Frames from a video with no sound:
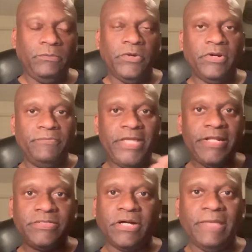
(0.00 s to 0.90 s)
we were in a
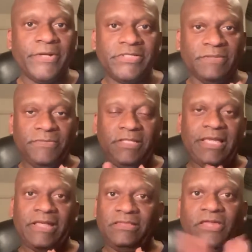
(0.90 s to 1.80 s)
meeting talking about something
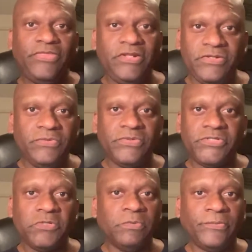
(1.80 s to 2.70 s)
that had nothing to do with
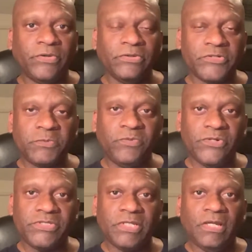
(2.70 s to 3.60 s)
Super Bowl or
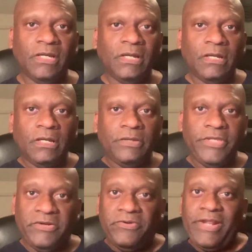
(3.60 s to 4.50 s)
sports,
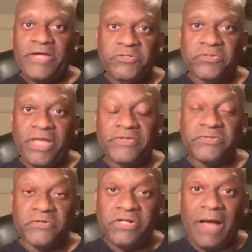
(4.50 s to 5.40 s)
the International
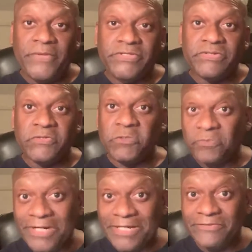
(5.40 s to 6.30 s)
Council of Shopping Center
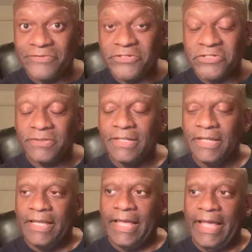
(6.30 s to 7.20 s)
Spring Convention.
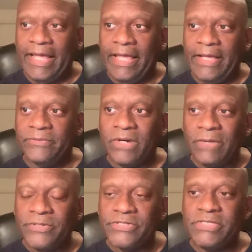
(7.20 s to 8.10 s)
And
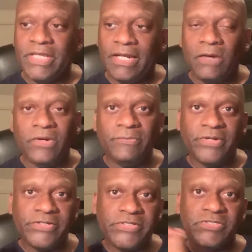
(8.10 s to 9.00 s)
Robert said, I want to
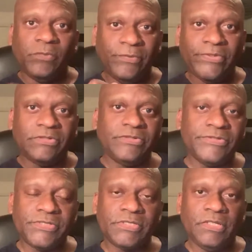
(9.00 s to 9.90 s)
bring Super
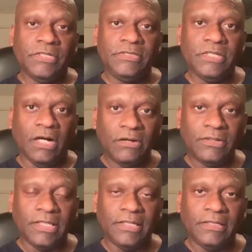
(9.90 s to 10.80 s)
Bowls to
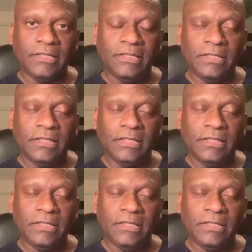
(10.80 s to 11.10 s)
Oakland.